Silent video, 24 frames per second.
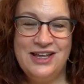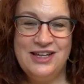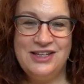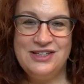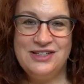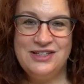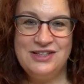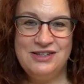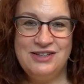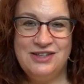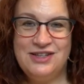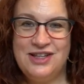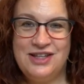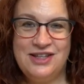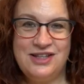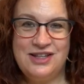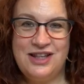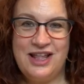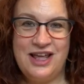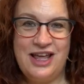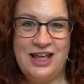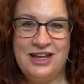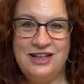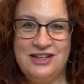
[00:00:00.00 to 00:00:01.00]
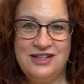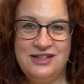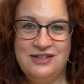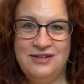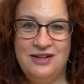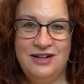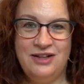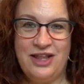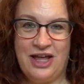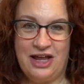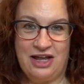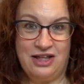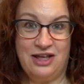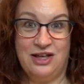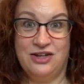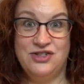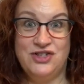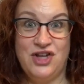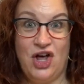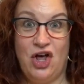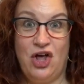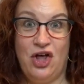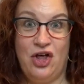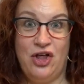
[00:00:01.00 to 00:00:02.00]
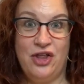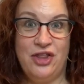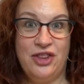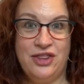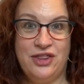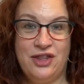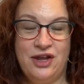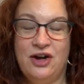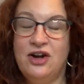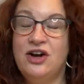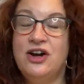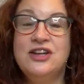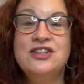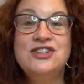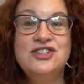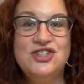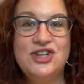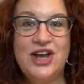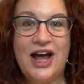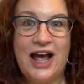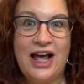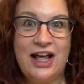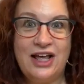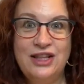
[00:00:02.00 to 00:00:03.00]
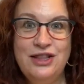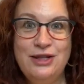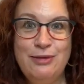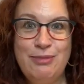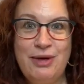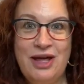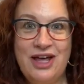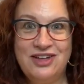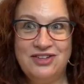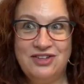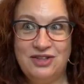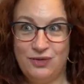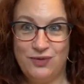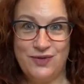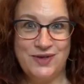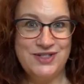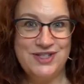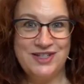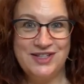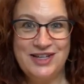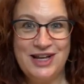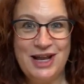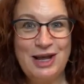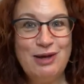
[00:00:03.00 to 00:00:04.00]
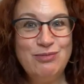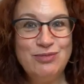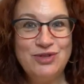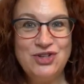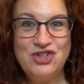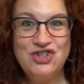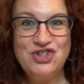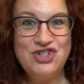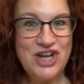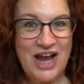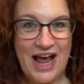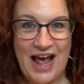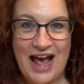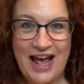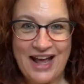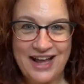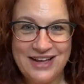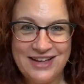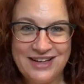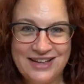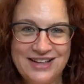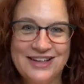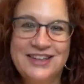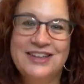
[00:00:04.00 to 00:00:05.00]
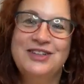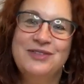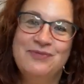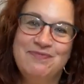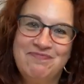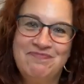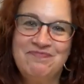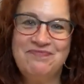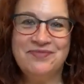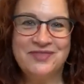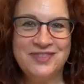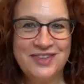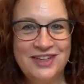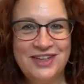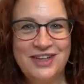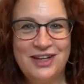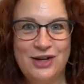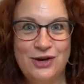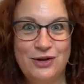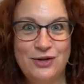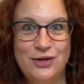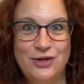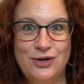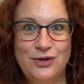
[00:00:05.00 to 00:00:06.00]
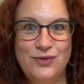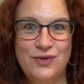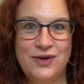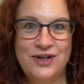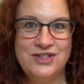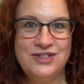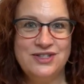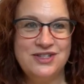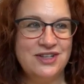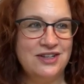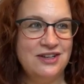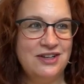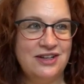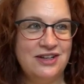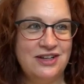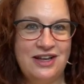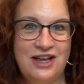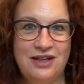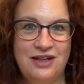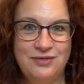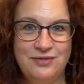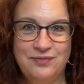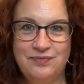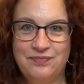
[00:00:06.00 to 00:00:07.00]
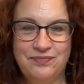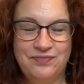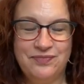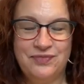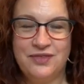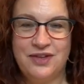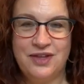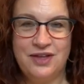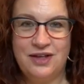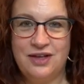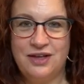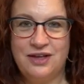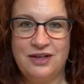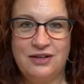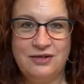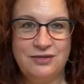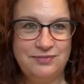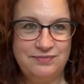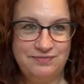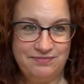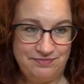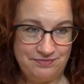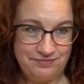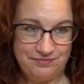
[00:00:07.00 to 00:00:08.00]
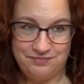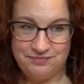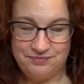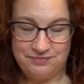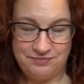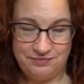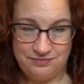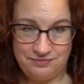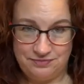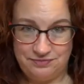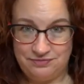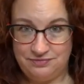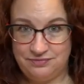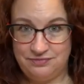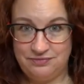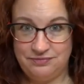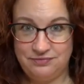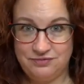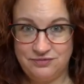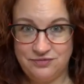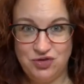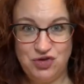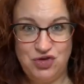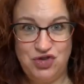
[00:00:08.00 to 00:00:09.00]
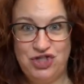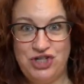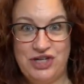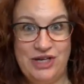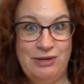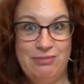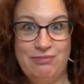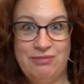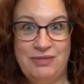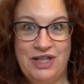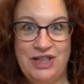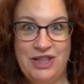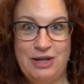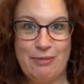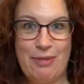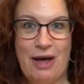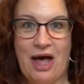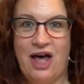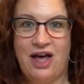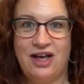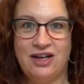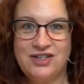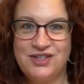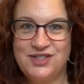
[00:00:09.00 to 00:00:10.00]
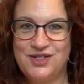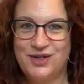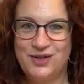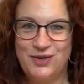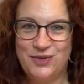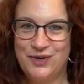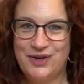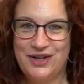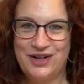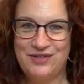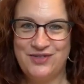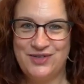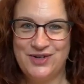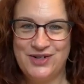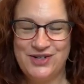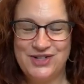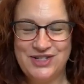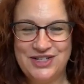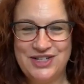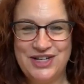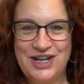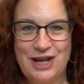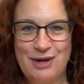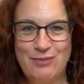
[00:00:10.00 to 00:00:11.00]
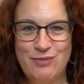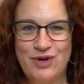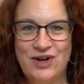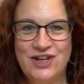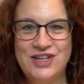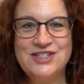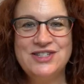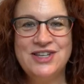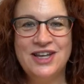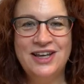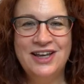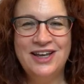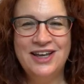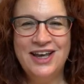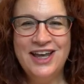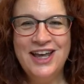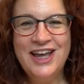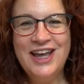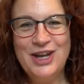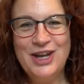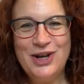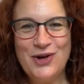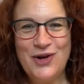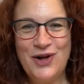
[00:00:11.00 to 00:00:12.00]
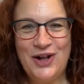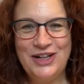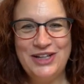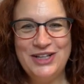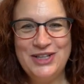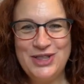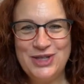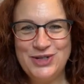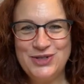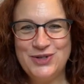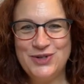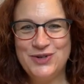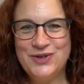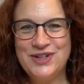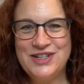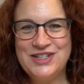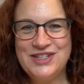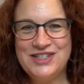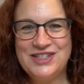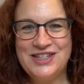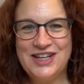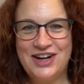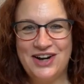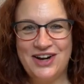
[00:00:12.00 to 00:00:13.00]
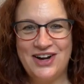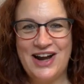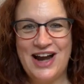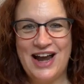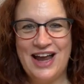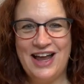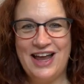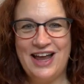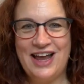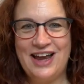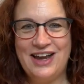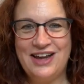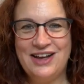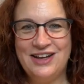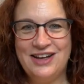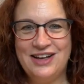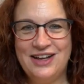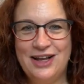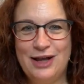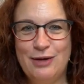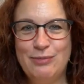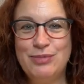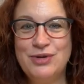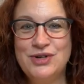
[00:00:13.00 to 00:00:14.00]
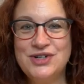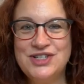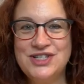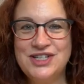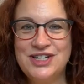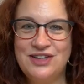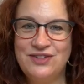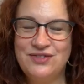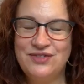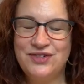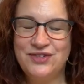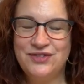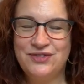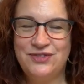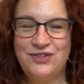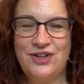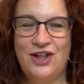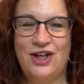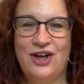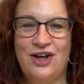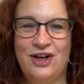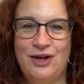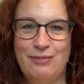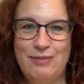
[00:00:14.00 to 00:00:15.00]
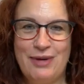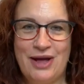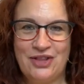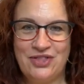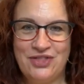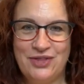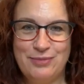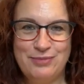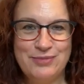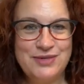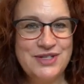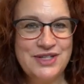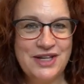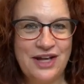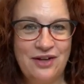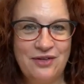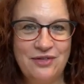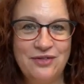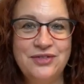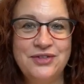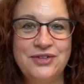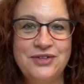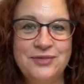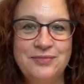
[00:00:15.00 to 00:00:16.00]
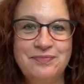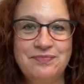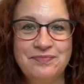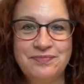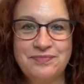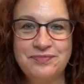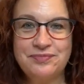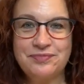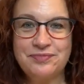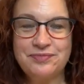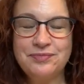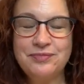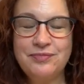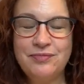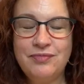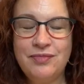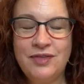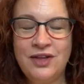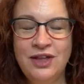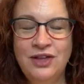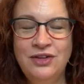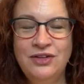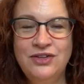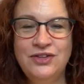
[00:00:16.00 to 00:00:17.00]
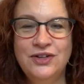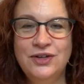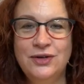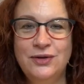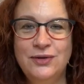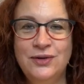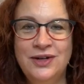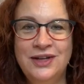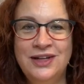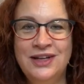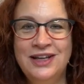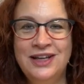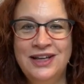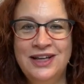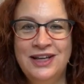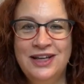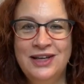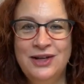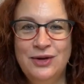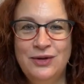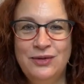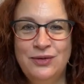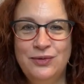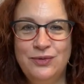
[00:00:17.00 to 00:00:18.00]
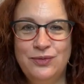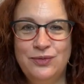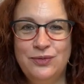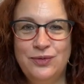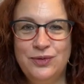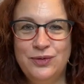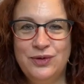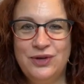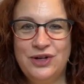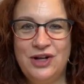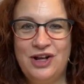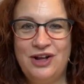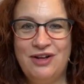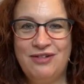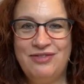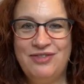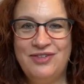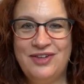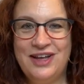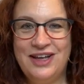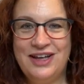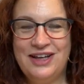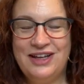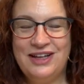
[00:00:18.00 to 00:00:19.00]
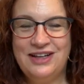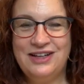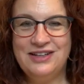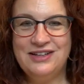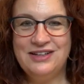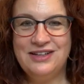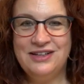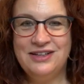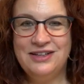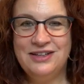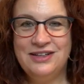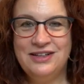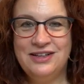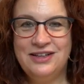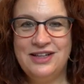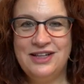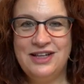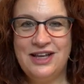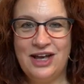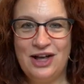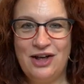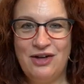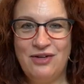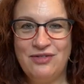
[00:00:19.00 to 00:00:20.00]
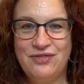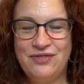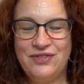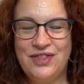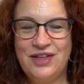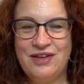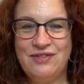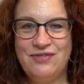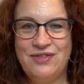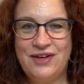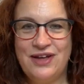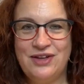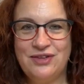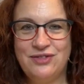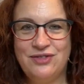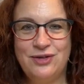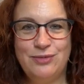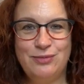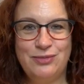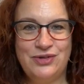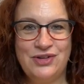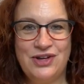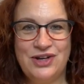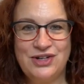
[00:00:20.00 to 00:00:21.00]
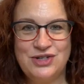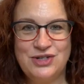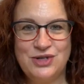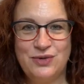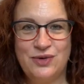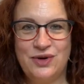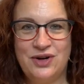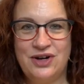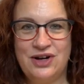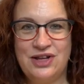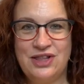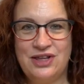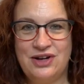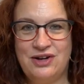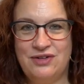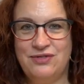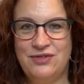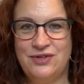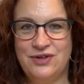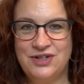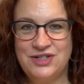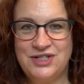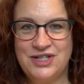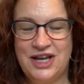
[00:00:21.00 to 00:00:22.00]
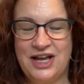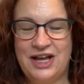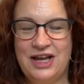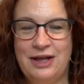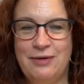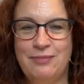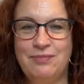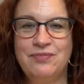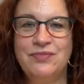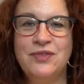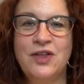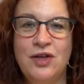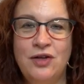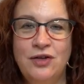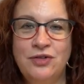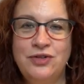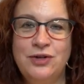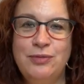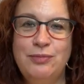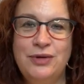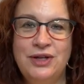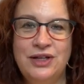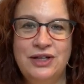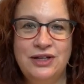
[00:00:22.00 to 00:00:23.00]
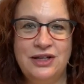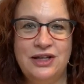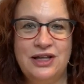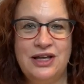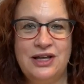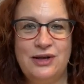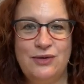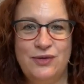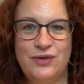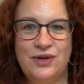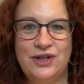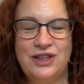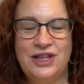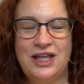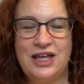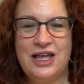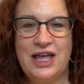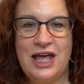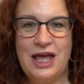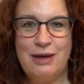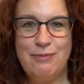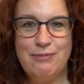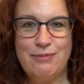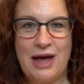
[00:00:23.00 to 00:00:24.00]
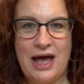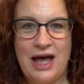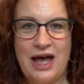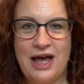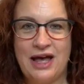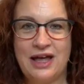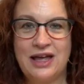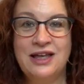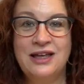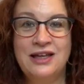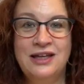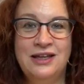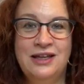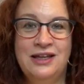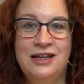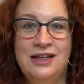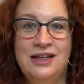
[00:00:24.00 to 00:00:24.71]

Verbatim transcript: It they like a doll or a jack in the box. It wasn't named Jack. You know, who wants a, a Jim in the box or whatever his name was. You know, all of the toys there had a perceived flaw about themselves. So Rudolph and the elf, they found some sanctuary there for a time. Ultimately, when they came back